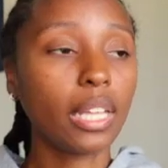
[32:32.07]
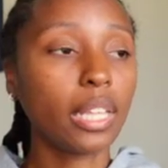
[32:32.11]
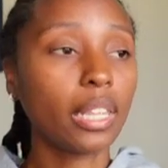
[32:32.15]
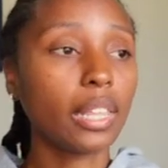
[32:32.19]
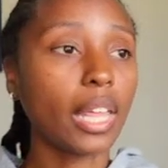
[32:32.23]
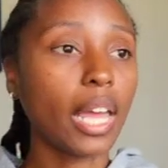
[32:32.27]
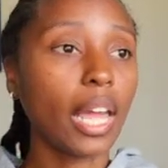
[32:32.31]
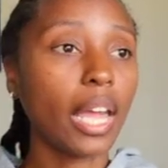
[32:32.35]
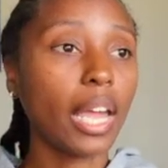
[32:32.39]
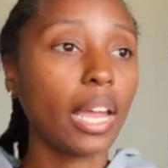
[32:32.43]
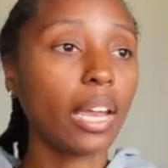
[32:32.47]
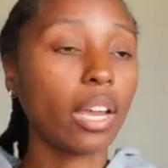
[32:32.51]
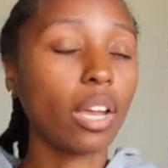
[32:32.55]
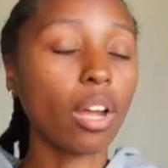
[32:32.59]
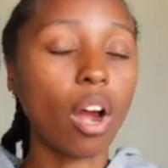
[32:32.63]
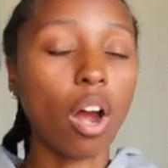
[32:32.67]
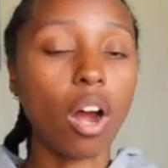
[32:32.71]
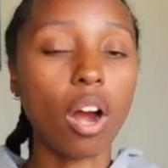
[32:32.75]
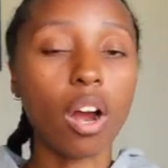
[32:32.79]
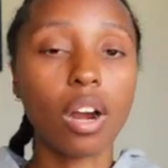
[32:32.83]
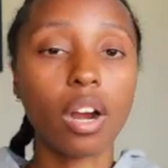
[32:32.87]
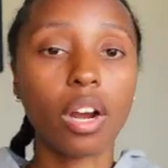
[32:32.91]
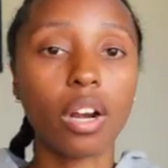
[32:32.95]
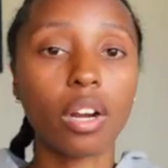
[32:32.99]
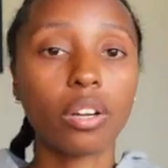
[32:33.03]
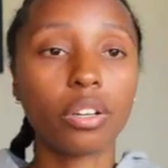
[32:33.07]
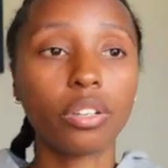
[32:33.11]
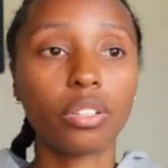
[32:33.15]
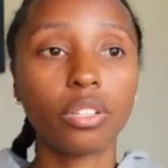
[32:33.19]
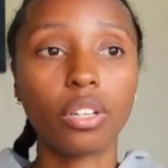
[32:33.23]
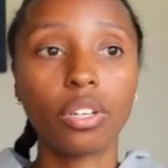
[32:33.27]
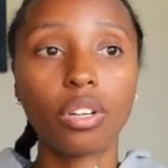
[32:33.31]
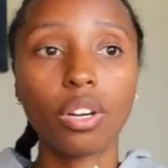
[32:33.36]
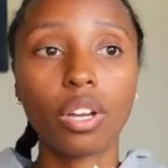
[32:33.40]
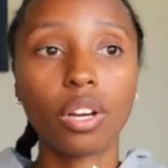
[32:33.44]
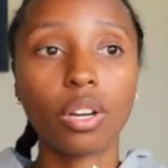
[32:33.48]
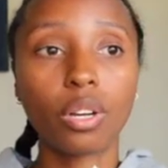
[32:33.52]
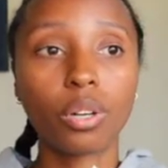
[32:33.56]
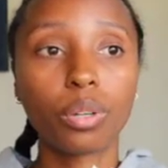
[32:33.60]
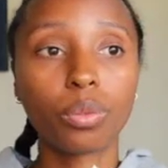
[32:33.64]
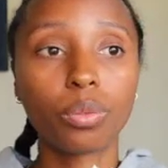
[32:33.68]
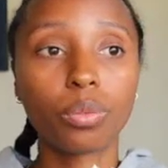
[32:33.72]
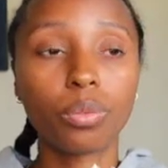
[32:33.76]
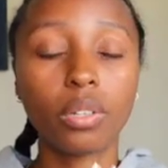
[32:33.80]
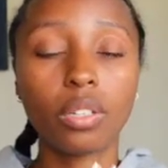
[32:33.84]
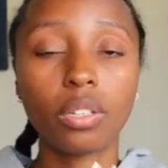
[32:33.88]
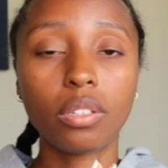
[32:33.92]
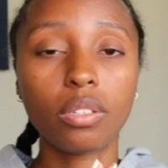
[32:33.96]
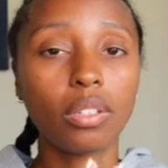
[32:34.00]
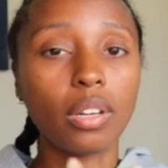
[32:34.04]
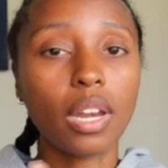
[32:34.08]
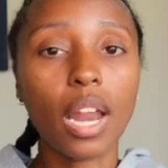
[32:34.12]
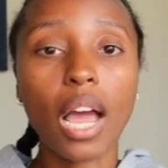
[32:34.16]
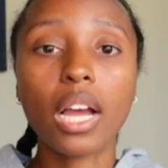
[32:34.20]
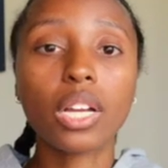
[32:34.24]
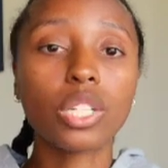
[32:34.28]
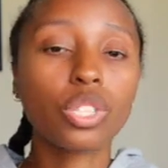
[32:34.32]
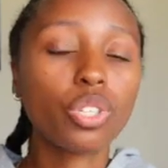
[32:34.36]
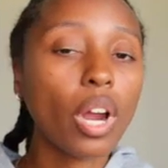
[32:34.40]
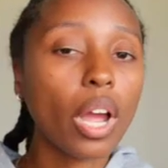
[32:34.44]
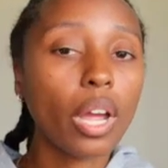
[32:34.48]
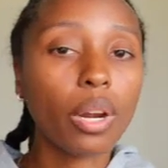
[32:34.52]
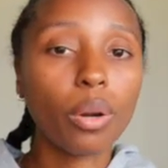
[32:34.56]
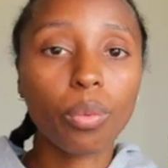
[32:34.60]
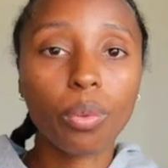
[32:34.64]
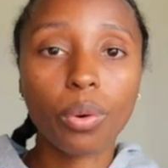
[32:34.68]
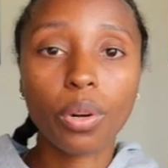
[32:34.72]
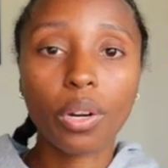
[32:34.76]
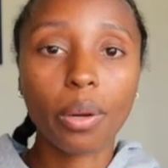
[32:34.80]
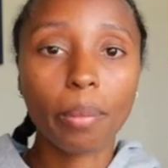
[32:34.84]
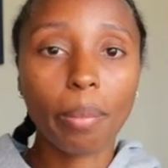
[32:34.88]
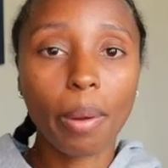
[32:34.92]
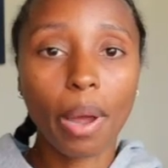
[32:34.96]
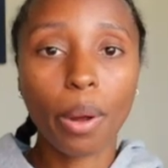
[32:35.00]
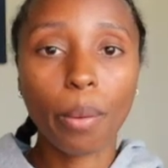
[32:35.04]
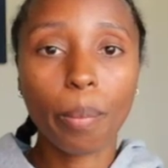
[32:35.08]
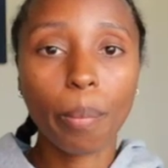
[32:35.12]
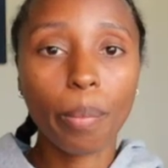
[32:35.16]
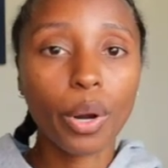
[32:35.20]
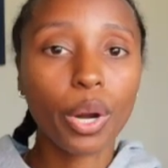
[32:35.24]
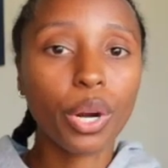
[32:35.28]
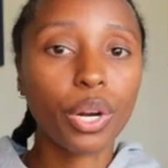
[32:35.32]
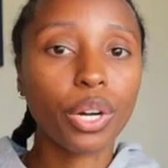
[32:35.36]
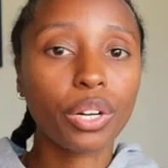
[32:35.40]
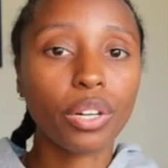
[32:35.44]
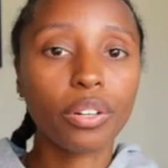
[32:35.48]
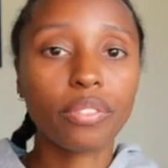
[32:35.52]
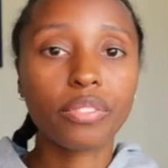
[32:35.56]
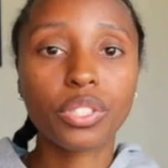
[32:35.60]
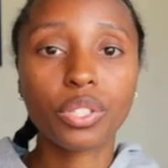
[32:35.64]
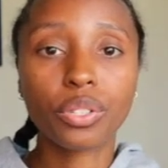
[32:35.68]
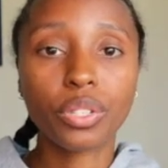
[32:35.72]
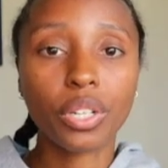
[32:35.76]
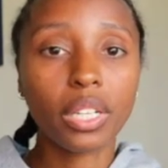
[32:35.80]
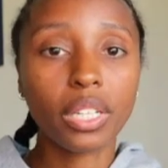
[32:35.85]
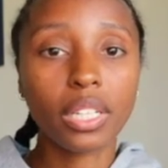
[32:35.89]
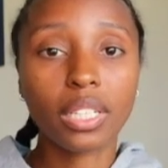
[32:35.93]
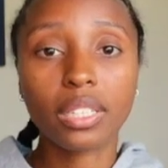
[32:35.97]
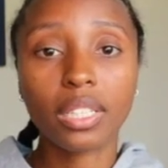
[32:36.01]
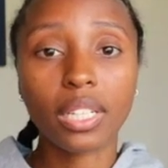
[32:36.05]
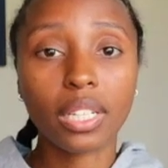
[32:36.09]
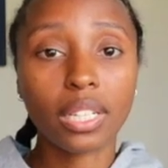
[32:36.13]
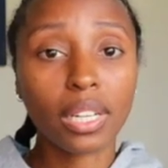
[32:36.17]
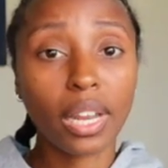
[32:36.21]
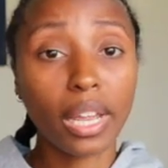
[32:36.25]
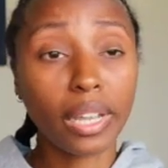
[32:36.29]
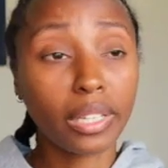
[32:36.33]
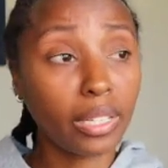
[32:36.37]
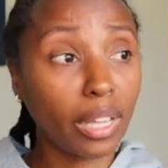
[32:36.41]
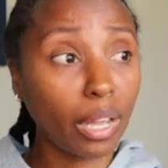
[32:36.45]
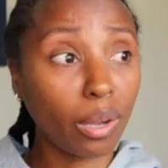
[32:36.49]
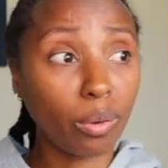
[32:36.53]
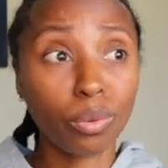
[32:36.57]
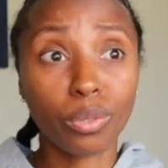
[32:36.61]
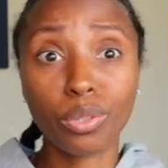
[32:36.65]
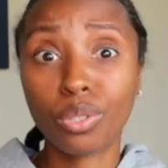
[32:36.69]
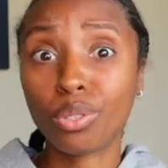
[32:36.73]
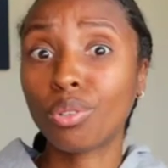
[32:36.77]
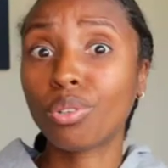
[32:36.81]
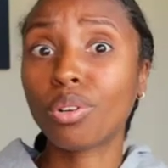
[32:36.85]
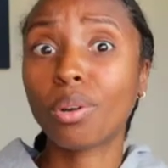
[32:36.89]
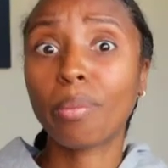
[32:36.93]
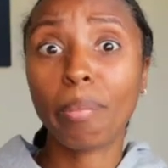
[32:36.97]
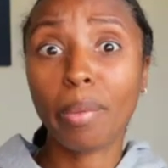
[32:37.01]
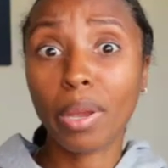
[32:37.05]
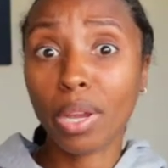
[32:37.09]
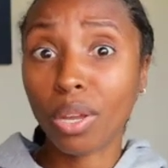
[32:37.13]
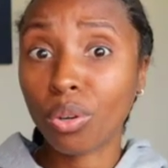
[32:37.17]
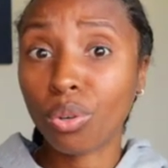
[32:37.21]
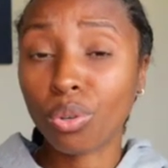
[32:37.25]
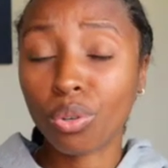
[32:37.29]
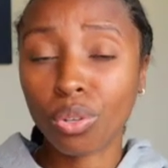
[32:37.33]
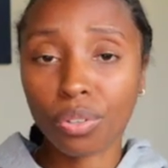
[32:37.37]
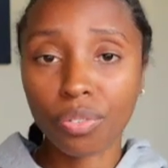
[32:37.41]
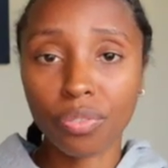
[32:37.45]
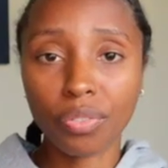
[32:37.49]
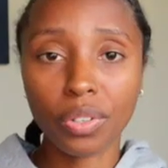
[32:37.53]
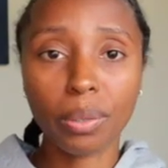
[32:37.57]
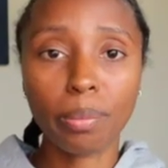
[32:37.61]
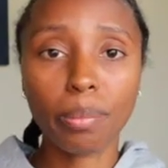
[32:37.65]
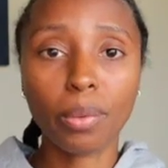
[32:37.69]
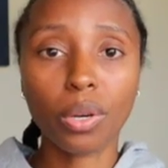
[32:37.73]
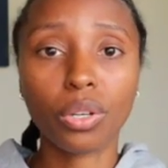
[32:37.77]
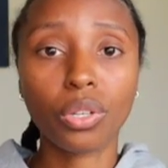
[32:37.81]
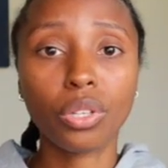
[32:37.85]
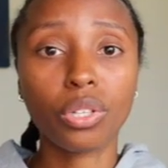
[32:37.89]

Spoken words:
They are, you know, not trying to worry about pervs or anything like that, whether you're a man or a female.